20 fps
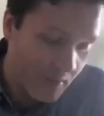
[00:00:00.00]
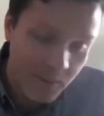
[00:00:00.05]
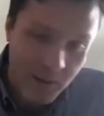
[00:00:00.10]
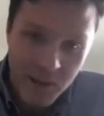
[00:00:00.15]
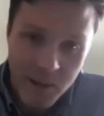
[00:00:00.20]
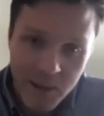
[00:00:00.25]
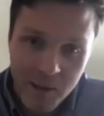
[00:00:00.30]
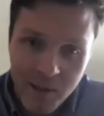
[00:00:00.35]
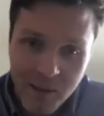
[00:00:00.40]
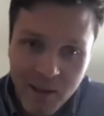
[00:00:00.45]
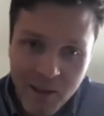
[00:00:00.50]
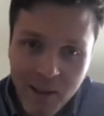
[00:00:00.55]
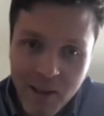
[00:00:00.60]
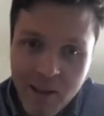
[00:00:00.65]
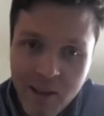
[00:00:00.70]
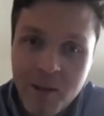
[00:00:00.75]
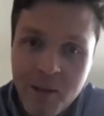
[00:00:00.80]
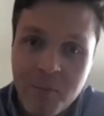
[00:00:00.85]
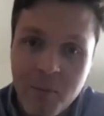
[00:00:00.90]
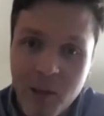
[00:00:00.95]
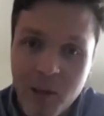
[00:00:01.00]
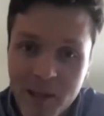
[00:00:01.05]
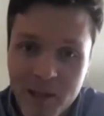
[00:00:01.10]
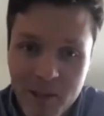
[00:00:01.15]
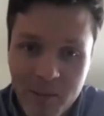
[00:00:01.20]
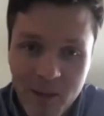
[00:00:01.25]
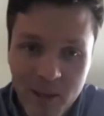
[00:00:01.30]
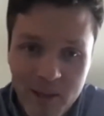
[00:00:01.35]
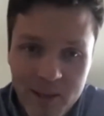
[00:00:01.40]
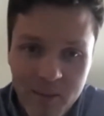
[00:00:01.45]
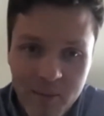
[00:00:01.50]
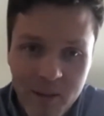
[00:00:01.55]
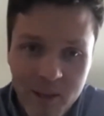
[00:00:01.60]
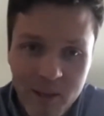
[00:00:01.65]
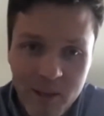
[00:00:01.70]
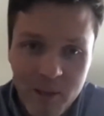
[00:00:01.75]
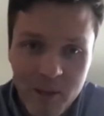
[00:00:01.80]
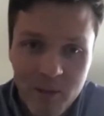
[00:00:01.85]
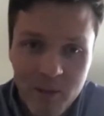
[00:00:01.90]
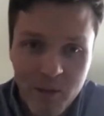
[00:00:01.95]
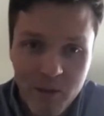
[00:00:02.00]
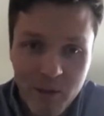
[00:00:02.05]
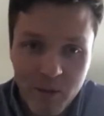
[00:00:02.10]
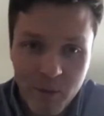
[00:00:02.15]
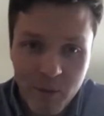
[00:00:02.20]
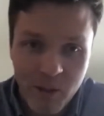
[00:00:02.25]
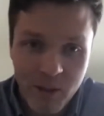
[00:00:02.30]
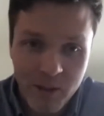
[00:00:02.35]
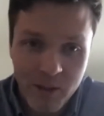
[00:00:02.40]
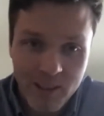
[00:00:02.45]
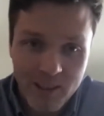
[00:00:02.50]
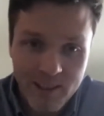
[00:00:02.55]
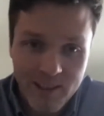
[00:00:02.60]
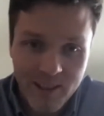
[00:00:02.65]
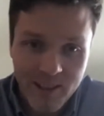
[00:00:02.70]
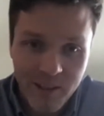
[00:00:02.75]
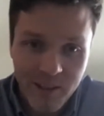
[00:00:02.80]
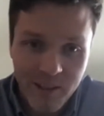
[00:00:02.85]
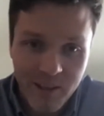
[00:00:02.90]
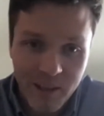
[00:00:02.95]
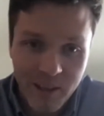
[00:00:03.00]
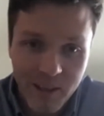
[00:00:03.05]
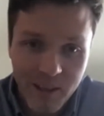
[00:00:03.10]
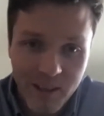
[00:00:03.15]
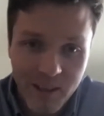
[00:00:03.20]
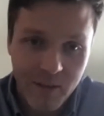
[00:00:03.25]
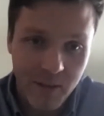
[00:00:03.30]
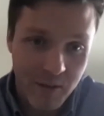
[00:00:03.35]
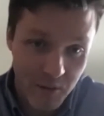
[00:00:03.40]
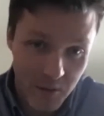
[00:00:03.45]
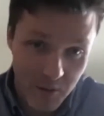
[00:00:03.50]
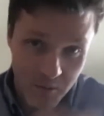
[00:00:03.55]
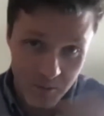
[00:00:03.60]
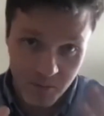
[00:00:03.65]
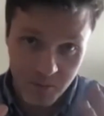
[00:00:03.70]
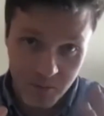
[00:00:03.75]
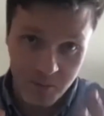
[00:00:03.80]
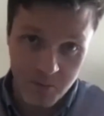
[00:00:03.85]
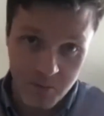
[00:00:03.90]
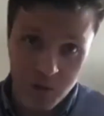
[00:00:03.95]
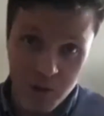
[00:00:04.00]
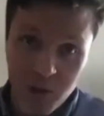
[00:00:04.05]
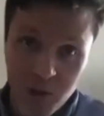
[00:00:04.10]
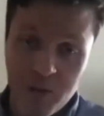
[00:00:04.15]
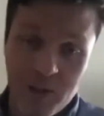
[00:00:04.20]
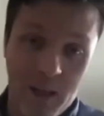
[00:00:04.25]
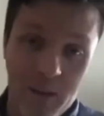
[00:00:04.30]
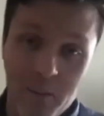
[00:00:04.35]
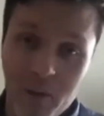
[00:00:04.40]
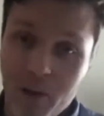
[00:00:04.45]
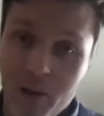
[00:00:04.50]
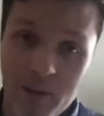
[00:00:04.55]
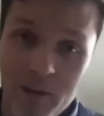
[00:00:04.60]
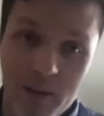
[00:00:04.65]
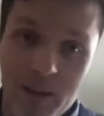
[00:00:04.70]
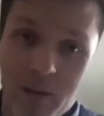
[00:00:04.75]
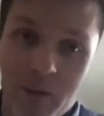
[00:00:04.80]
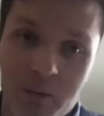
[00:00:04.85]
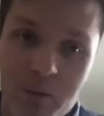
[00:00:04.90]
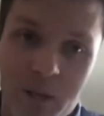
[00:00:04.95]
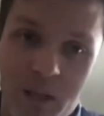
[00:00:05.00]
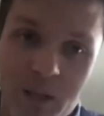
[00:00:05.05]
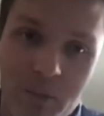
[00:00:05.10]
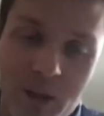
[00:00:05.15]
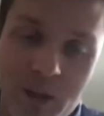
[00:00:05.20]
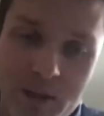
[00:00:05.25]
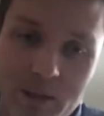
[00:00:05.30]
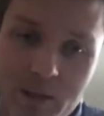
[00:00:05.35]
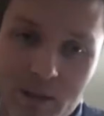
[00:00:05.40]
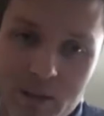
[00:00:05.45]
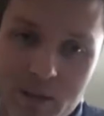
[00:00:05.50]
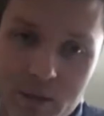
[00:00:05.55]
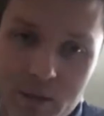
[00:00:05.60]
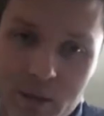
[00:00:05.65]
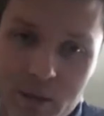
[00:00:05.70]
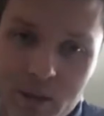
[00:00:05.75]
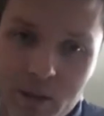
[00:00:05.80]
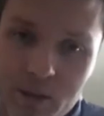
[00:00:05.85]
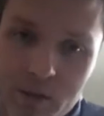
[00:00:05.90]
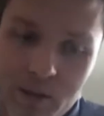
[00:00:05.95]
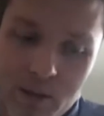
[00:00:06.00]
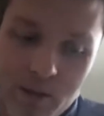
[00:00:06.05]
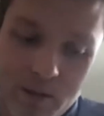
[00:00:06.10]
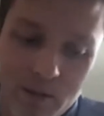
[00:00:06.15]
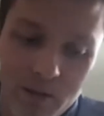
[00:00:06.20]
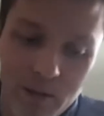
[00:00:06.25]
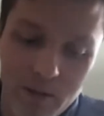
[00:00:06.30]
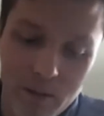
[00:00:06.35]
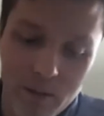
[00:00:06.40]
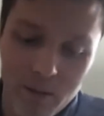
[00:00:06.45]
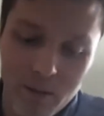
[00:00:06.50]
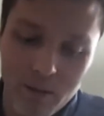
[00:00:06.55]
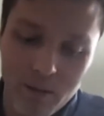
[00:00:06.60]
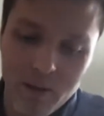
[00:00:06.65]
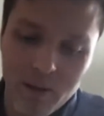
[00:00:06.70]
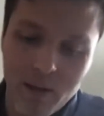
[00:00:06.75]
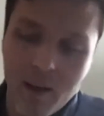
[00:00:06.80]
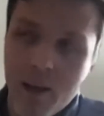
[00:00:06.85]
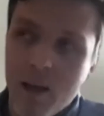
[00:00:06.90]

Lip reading: definitely complains about some of the administrative work. And so, like, if you can reduce that burden, that would be an amazing thing for healthcare in general.